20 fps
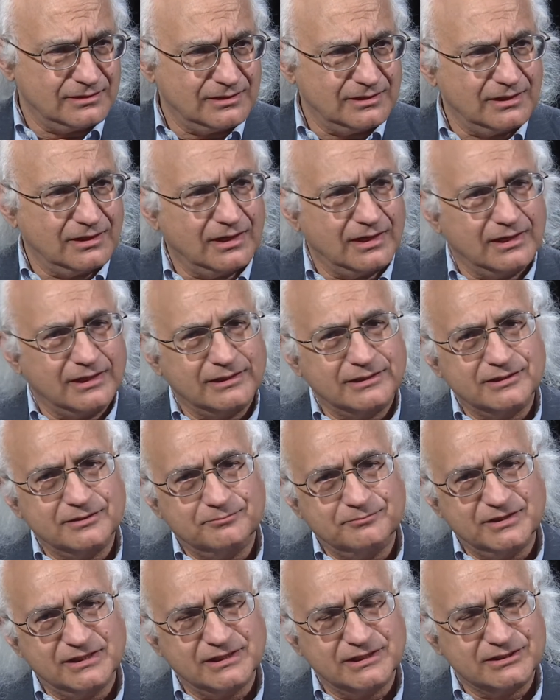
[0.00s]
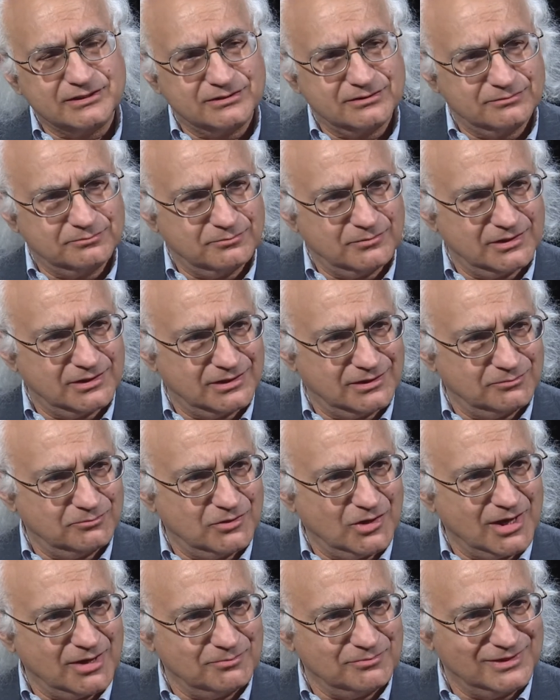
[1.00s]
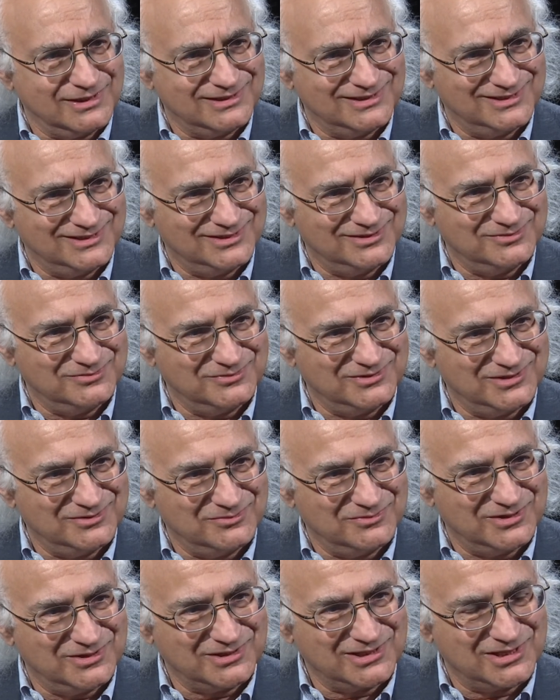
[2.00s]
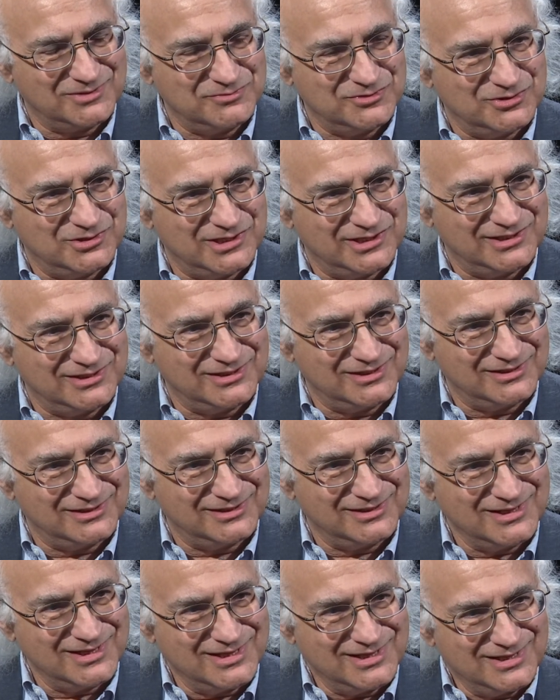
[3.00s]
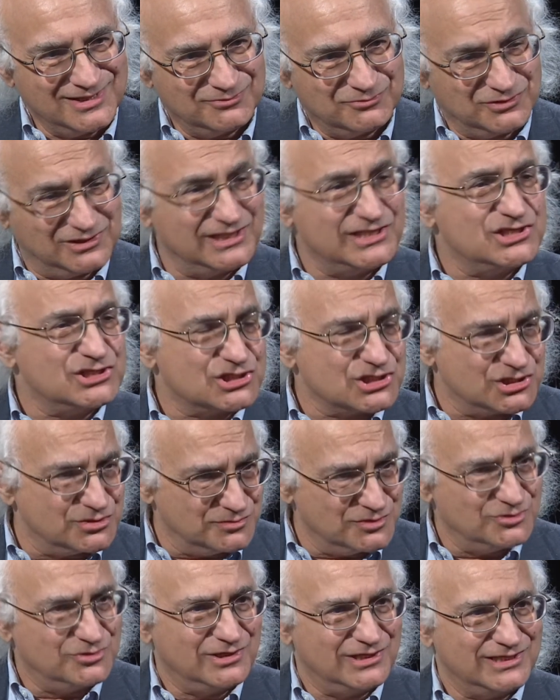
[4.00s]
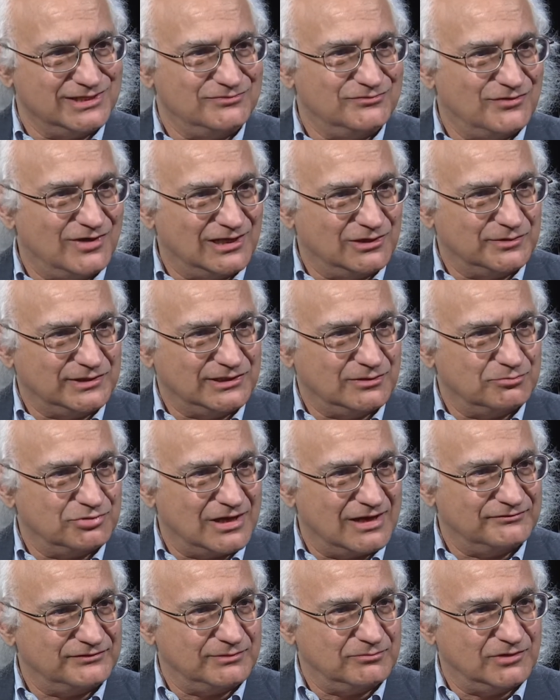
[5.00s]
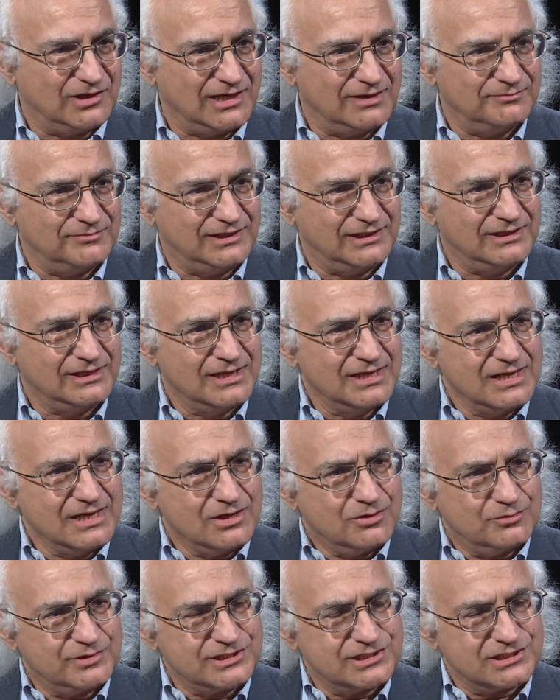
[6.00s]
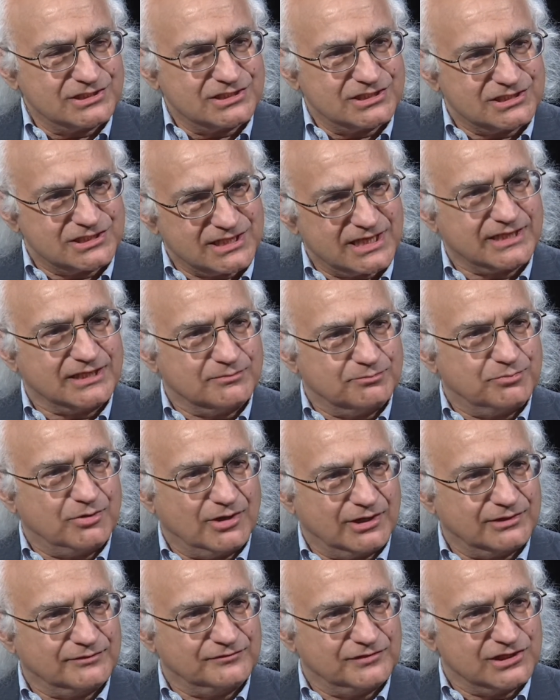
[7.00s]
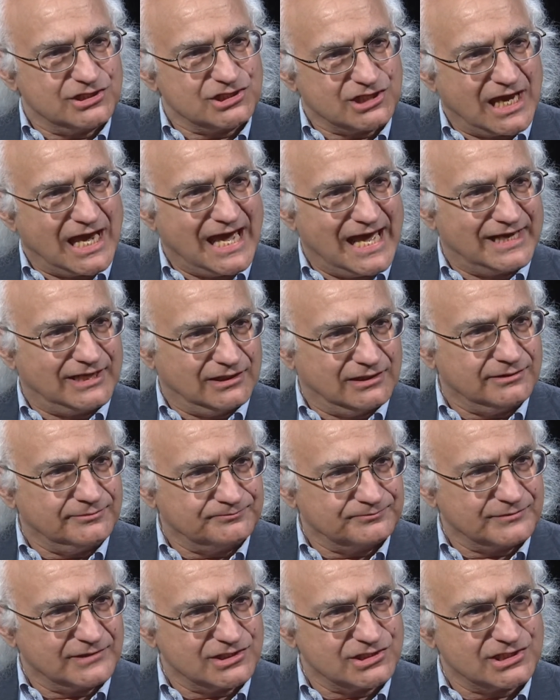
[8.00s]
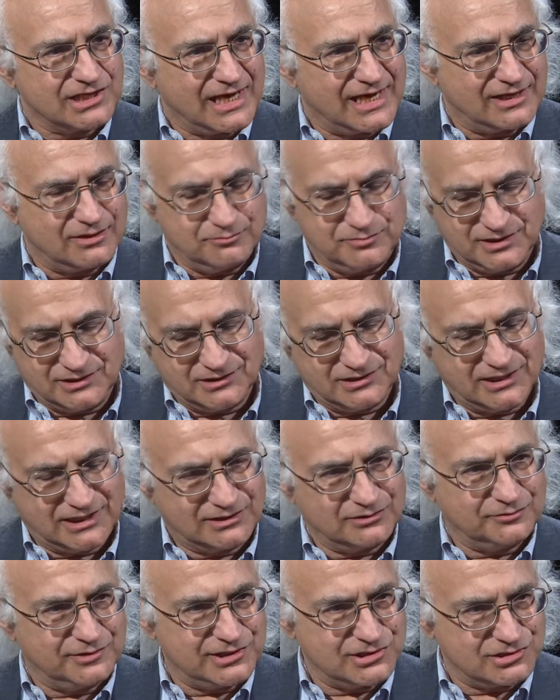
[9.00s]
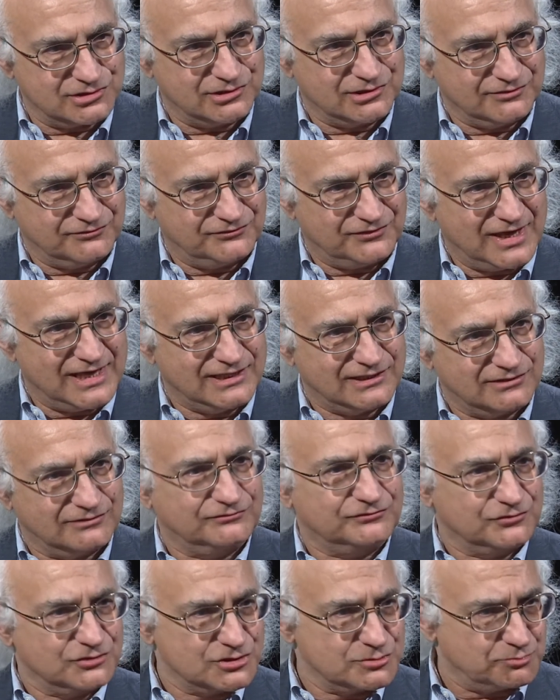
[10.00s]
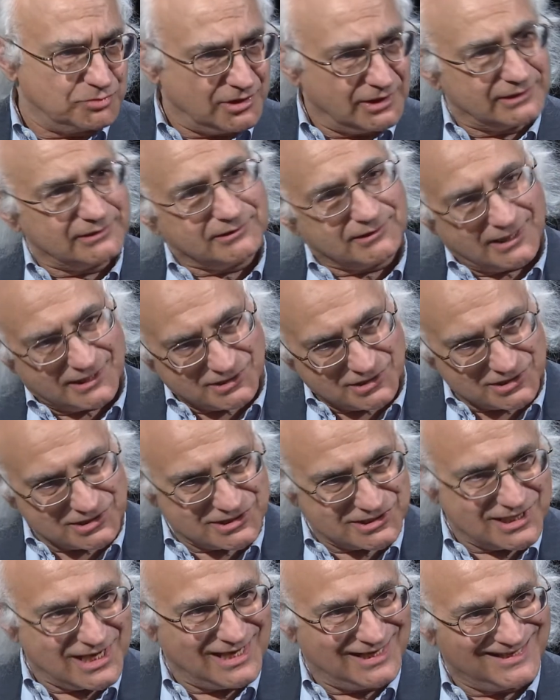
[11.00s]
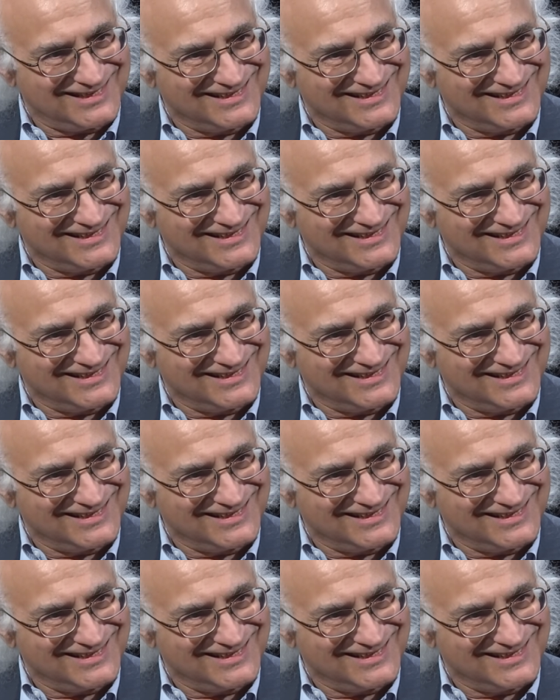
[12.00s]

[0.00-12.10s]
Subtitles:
the millet Muhammad, the community, religious community following the Prophet Muhammad, which is the second part of the Shahada being the declaration of the faith. The first part I just said.